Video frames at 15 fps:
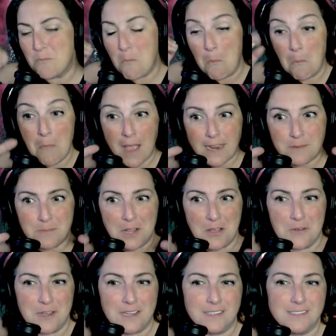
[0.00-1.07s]
Mind
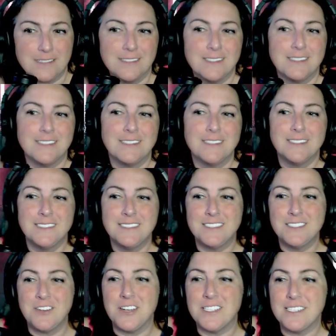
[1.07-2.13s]
blowing. It's
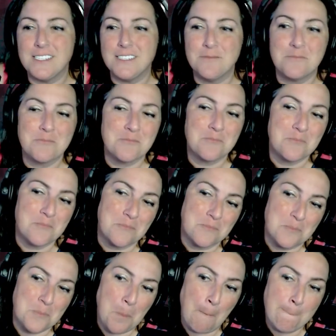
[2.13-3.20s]
crazy.
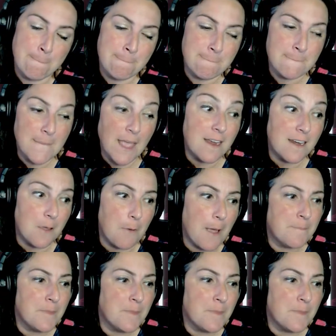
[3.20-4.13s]
Anyway,